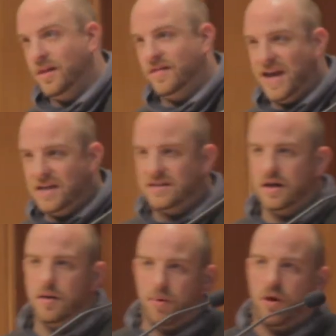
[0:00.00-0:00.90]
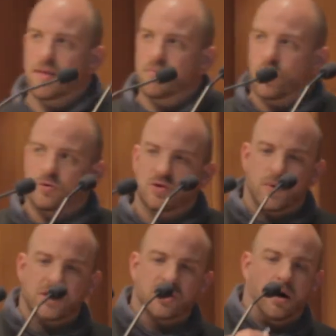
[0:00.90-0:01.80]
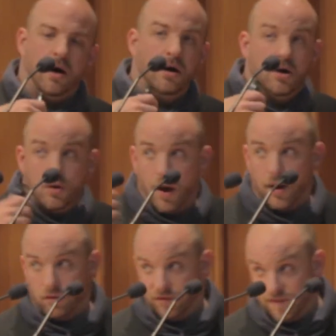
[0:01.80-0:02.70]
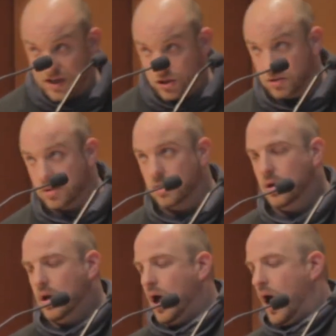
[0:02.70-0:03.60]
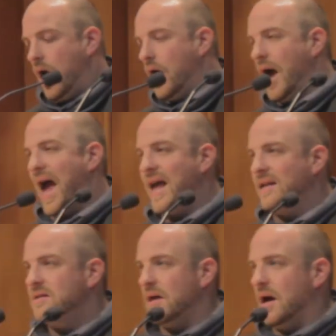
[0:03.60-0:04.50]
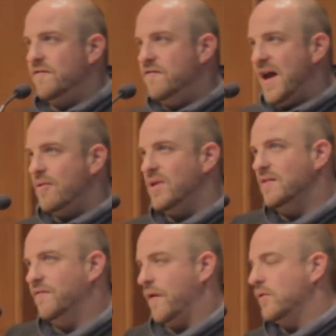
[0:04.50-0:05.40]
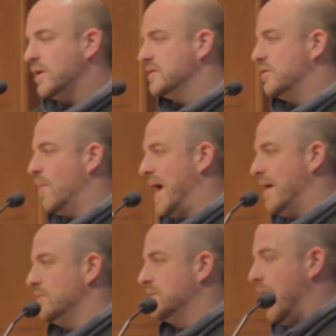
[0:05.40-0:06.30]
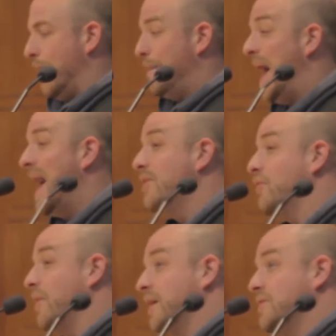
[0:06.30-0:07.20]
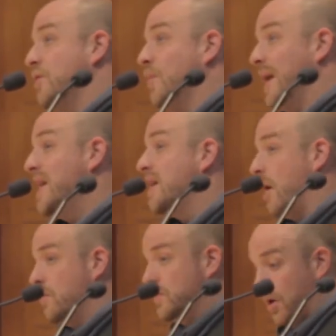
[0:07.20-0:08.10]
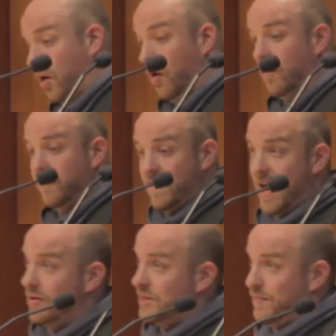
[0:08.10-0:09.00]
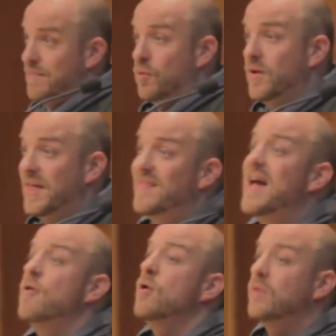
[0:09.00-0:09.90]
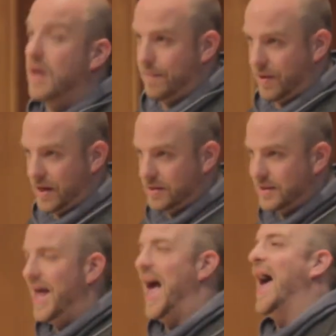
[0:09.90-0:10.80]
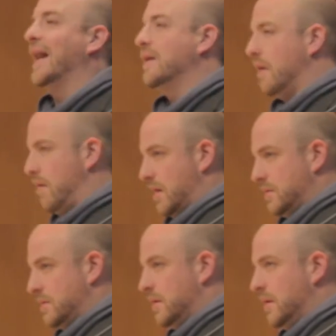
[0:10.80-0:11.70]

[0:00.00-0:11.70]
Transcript: They still apply models which are quite old-fashioned and are very focused around pandering to egos of various people within their own companies and clients.